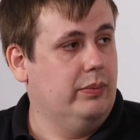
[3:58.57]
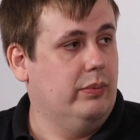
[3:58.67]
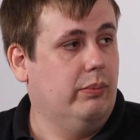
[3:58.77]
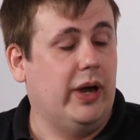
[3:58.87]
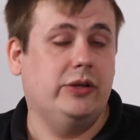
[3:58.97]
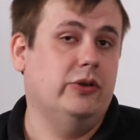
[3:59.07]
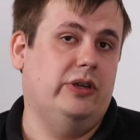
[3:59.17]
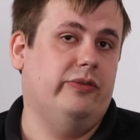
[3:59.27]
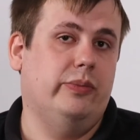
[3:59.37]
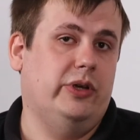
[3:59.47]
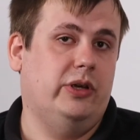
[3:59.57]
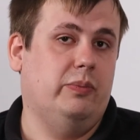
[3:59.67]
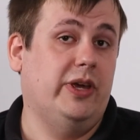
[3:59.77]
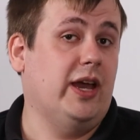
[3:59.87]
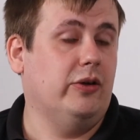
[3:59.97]
might not even be
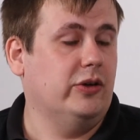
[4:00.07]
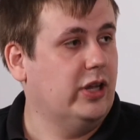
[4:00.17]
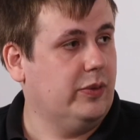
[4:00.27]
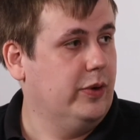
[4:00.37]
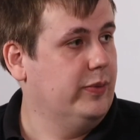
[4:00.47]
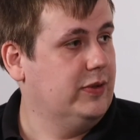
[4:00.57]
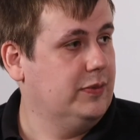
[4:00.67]
accurate at the moment.